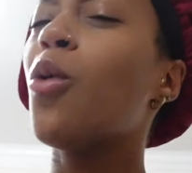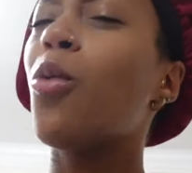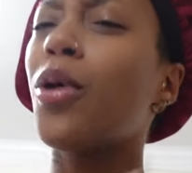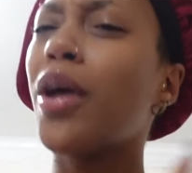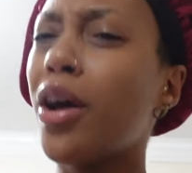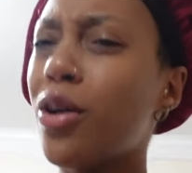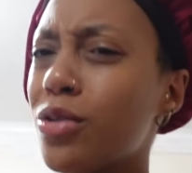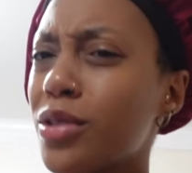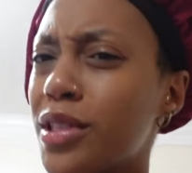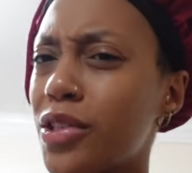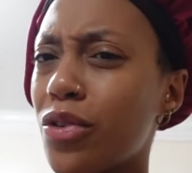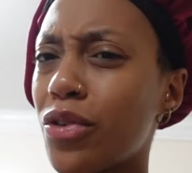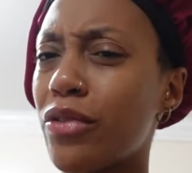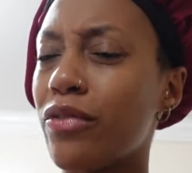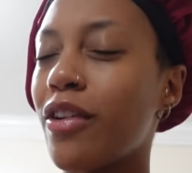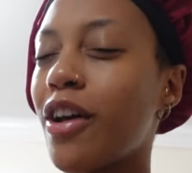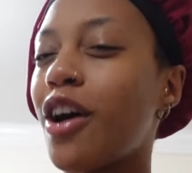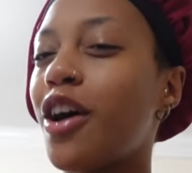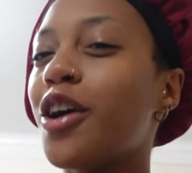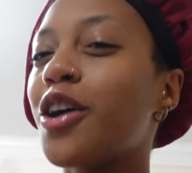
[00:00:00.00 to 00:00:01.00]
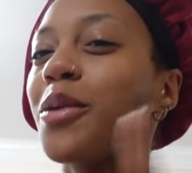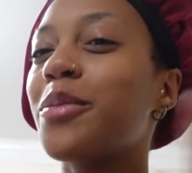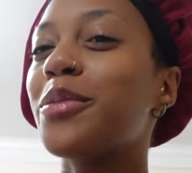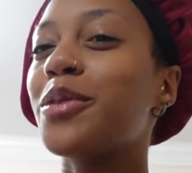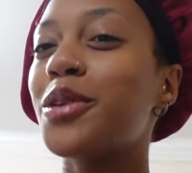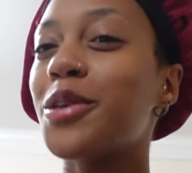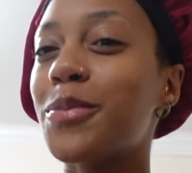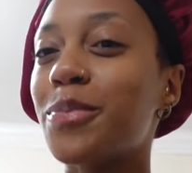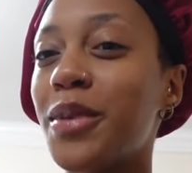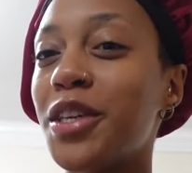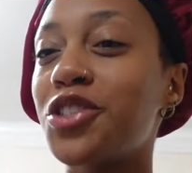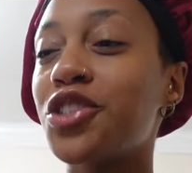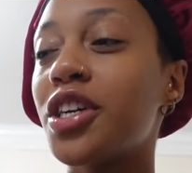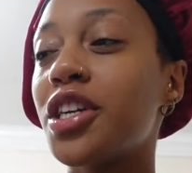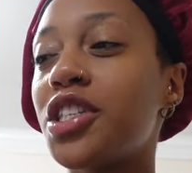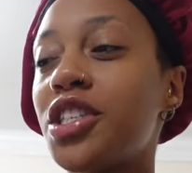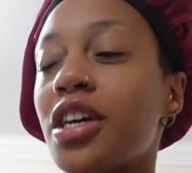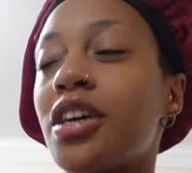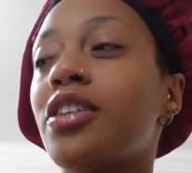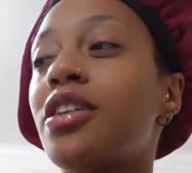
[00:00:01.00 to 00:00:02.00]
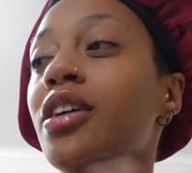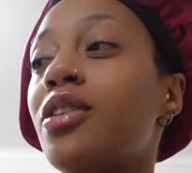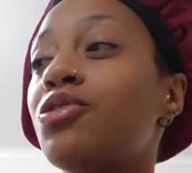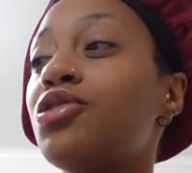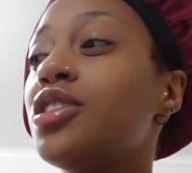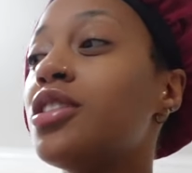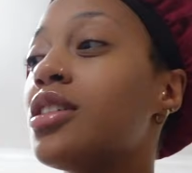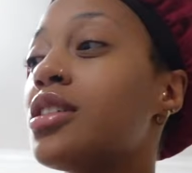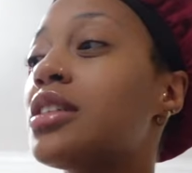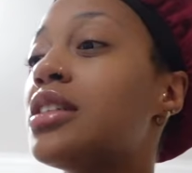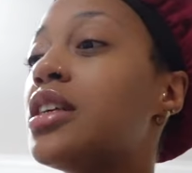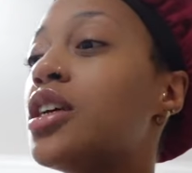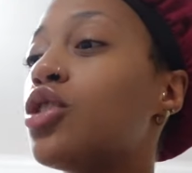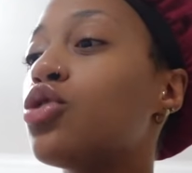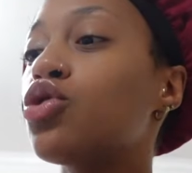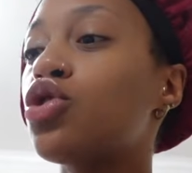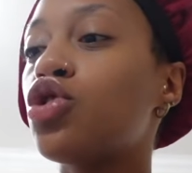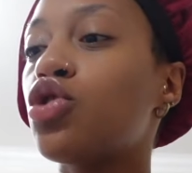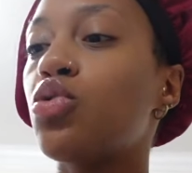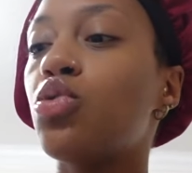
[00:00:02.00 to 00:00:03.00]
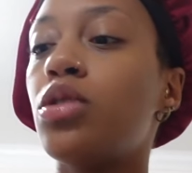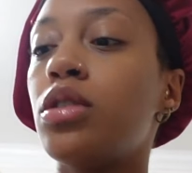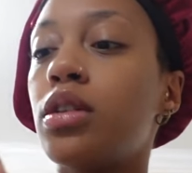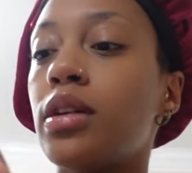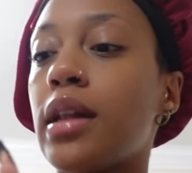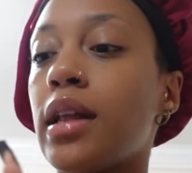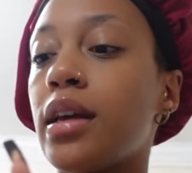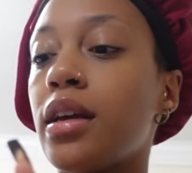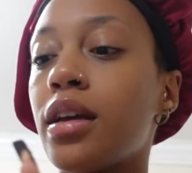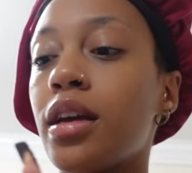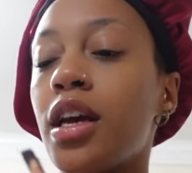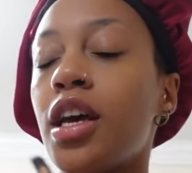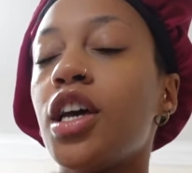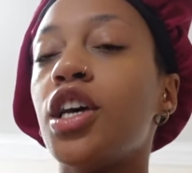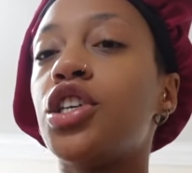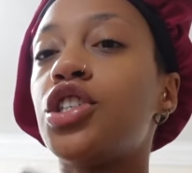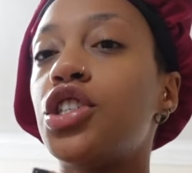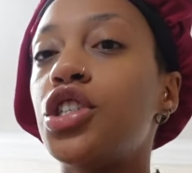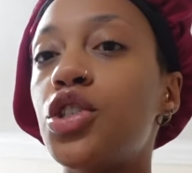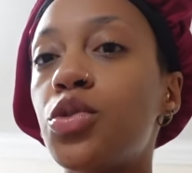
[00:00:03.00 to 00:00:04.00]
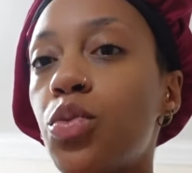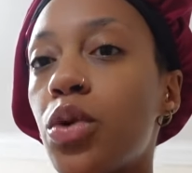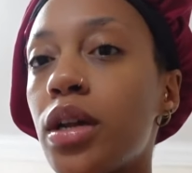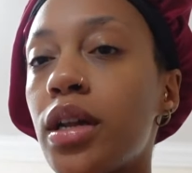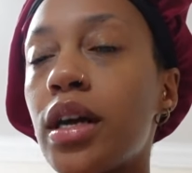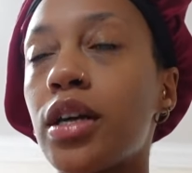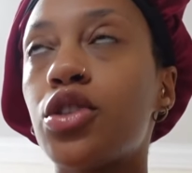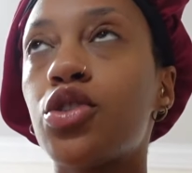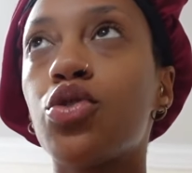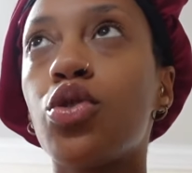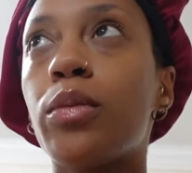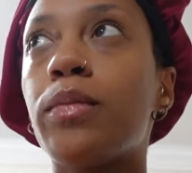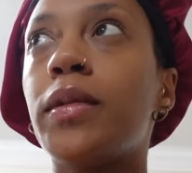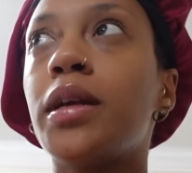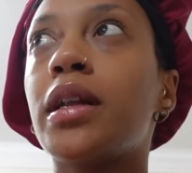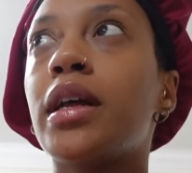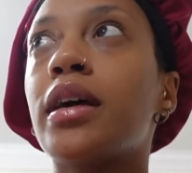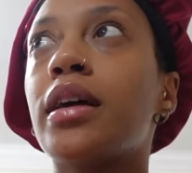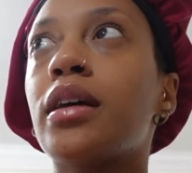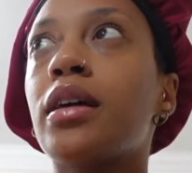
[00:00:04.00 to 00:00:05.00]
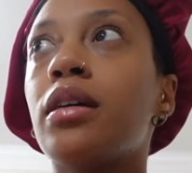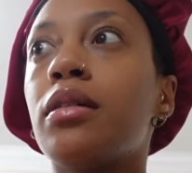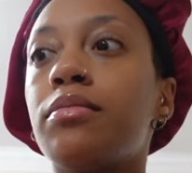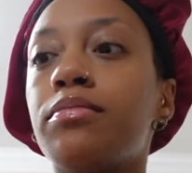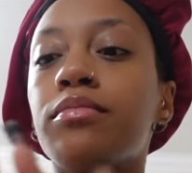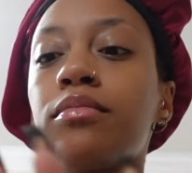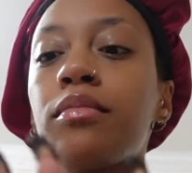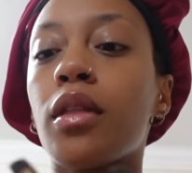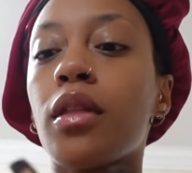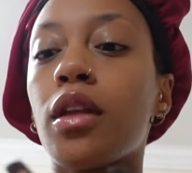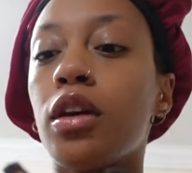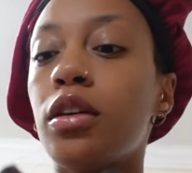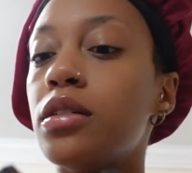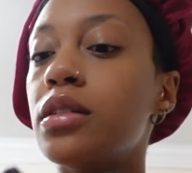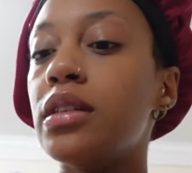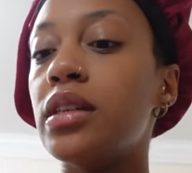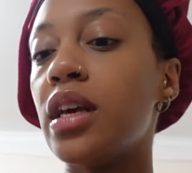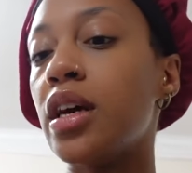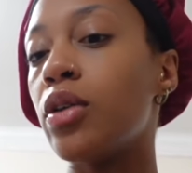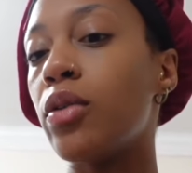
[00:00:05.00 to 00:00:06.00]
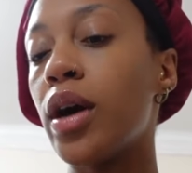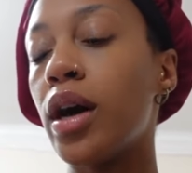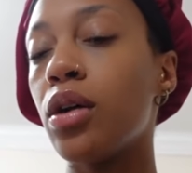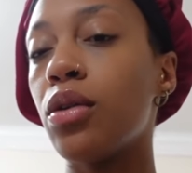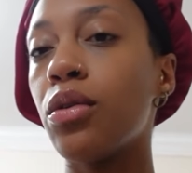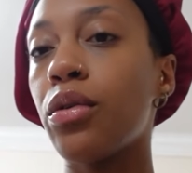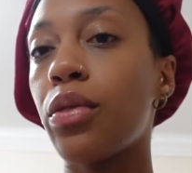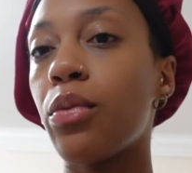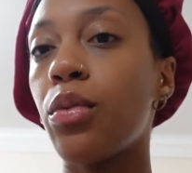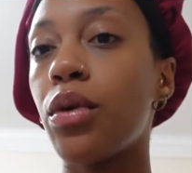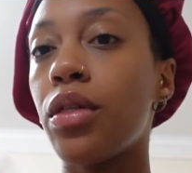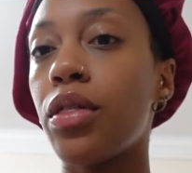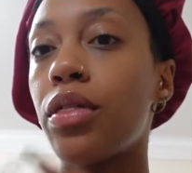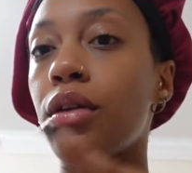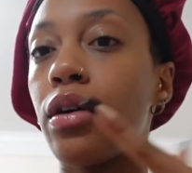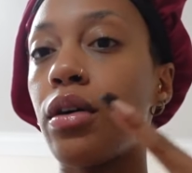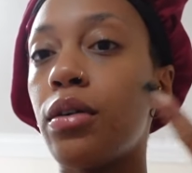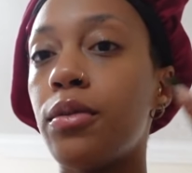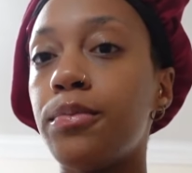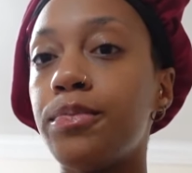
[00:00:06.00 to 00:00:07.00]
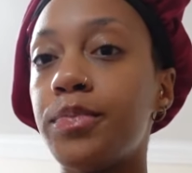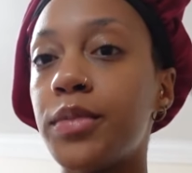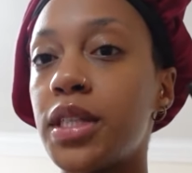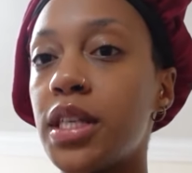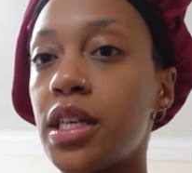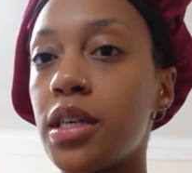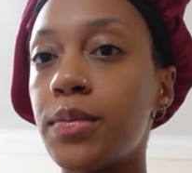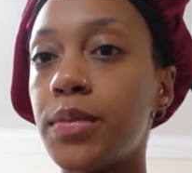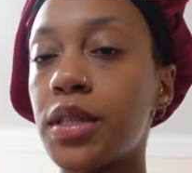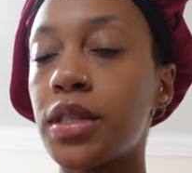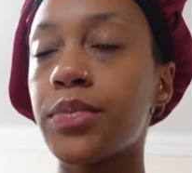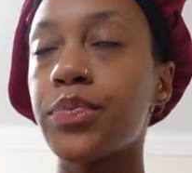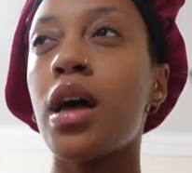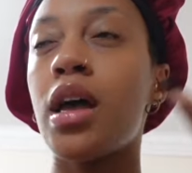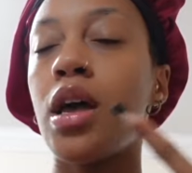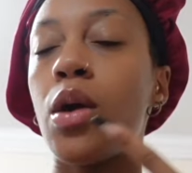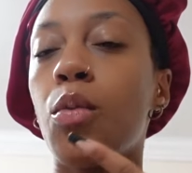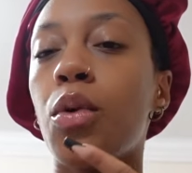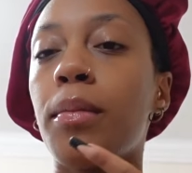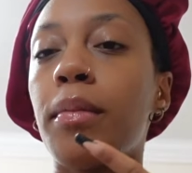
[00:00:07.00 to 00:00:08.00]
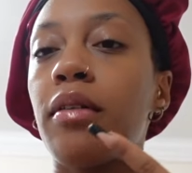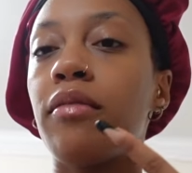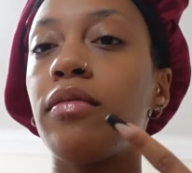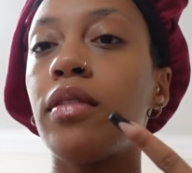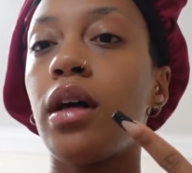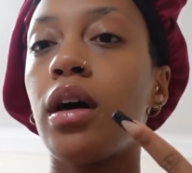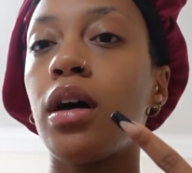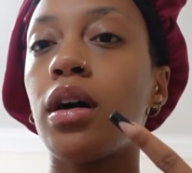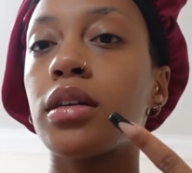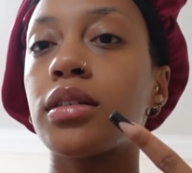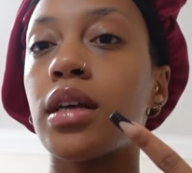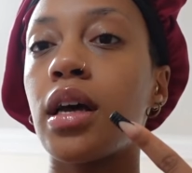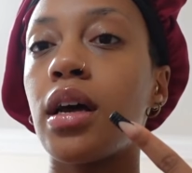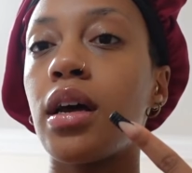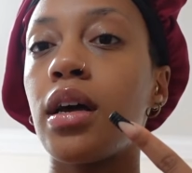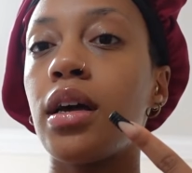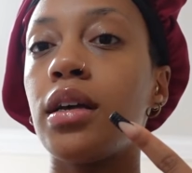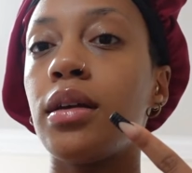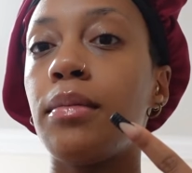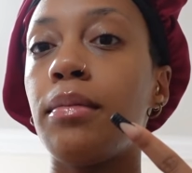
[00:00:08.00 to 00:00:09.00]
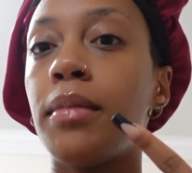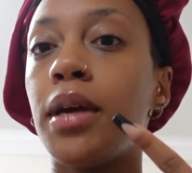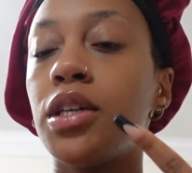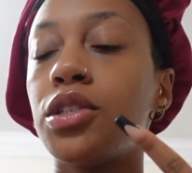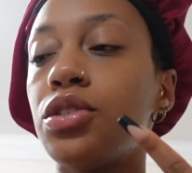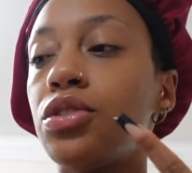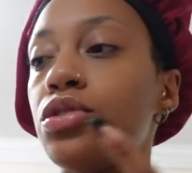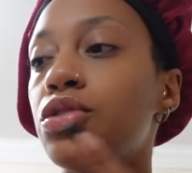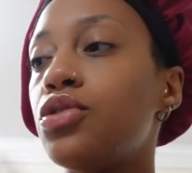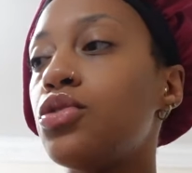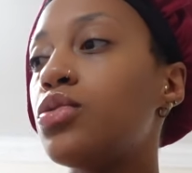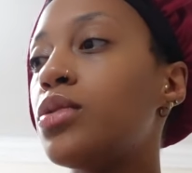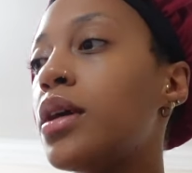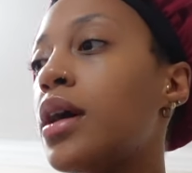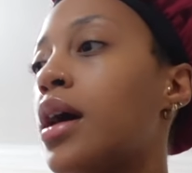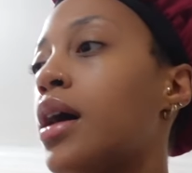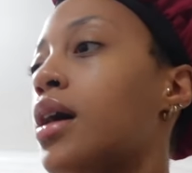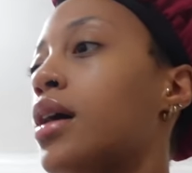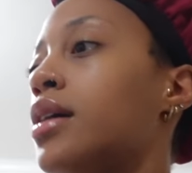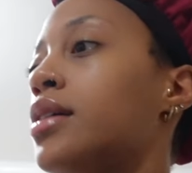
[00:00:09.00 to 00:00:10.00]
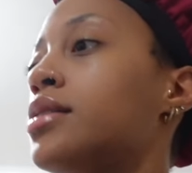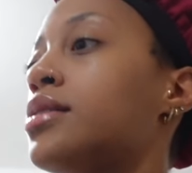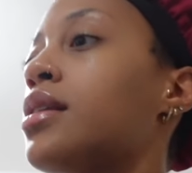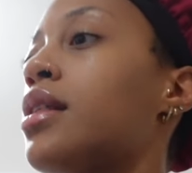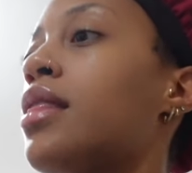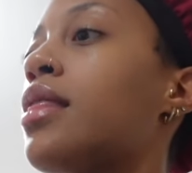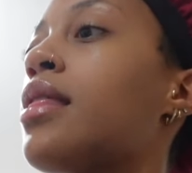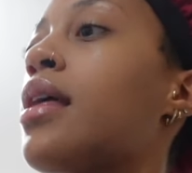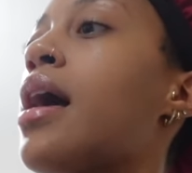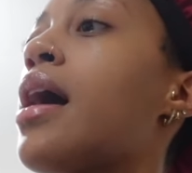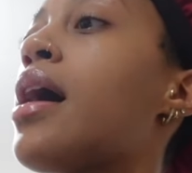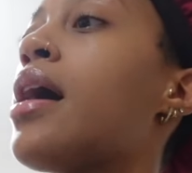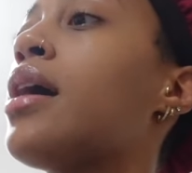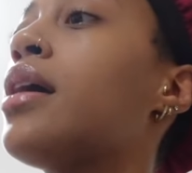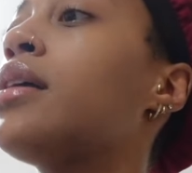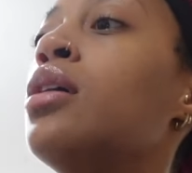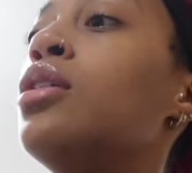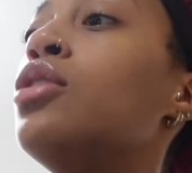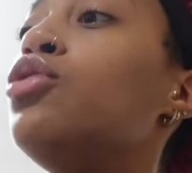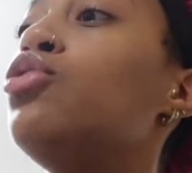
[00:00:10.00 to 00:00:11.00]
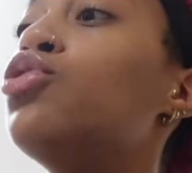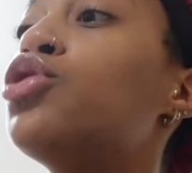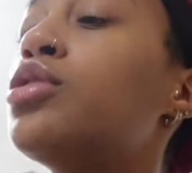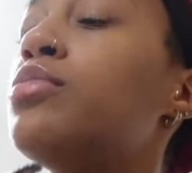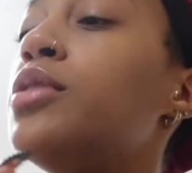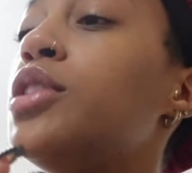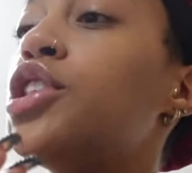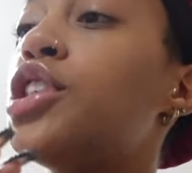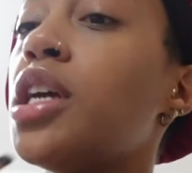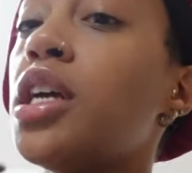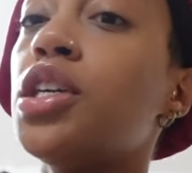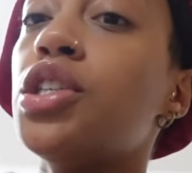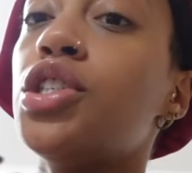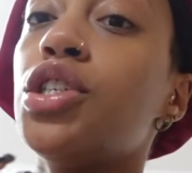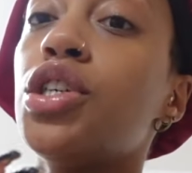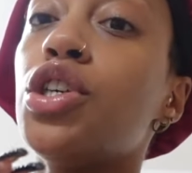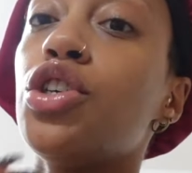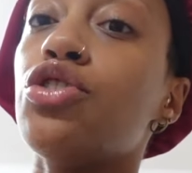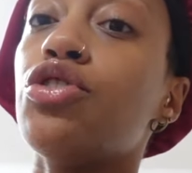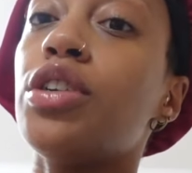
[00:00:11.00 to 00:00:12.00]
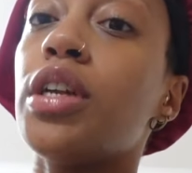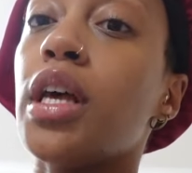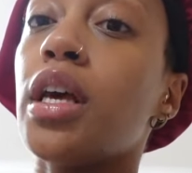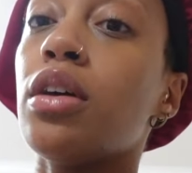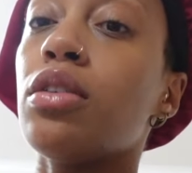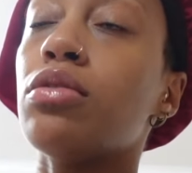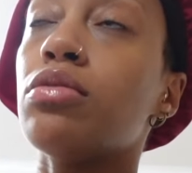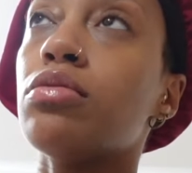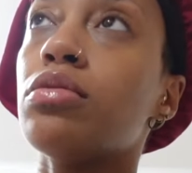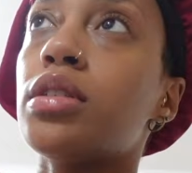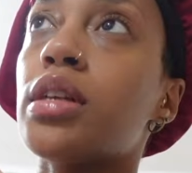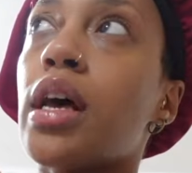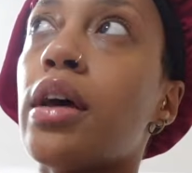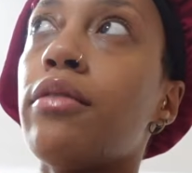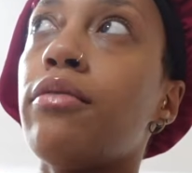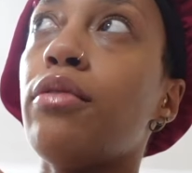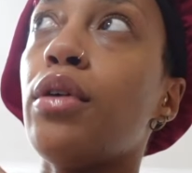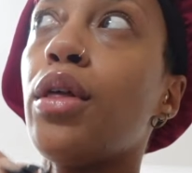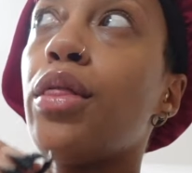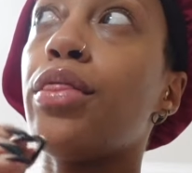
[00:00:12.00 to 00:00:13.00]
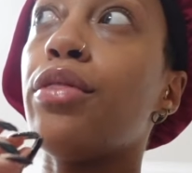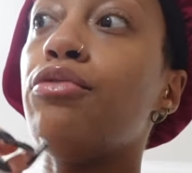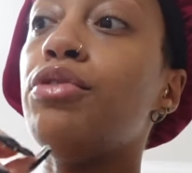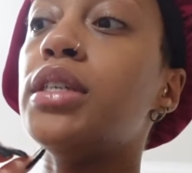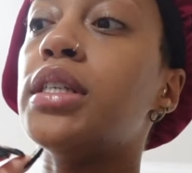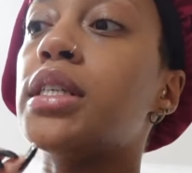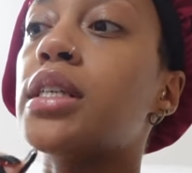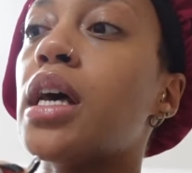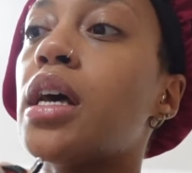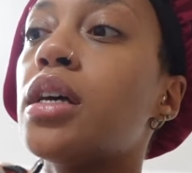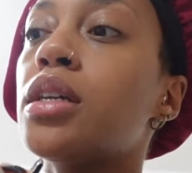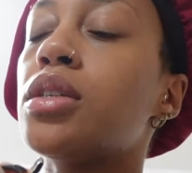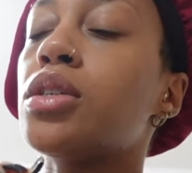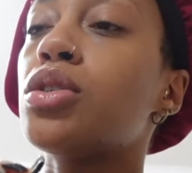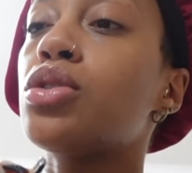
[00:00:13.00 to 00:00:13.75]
Well, y'all gonna see on the vlog, but make sure y'all check her out. She does nails so good. Like she's one that taught me like good nail health with um tips. In one of my vlogs, I mentioned to you guys that you should be changing your nails every three sets.